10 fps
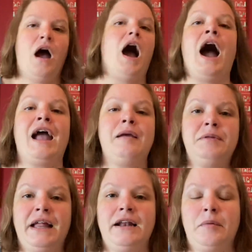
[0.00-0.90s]
I
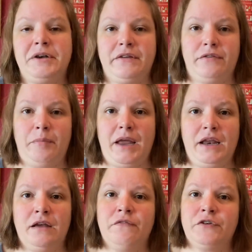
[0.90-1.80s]
plan on
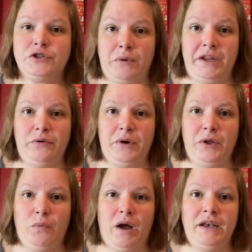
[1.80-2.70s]
participating for
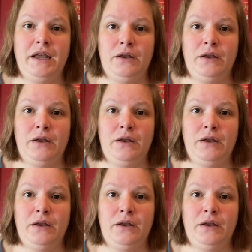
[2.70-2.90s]
2021